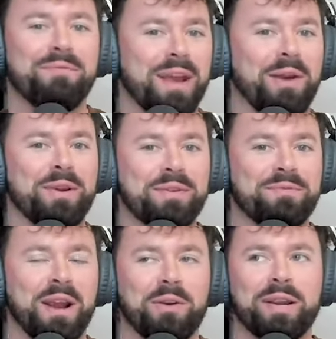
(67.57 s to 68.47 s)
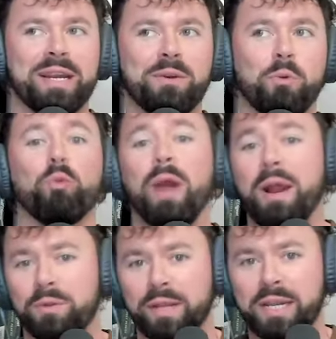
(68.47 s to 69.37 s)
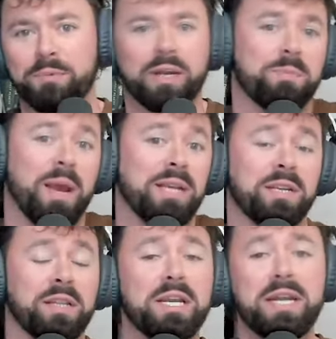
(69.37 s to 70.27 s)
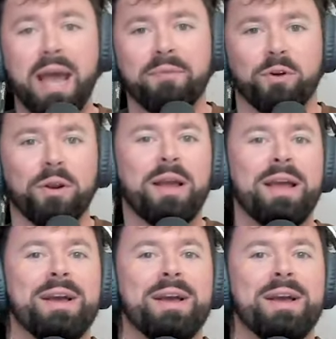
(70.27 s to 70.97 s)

Very, very rarely, which basically never,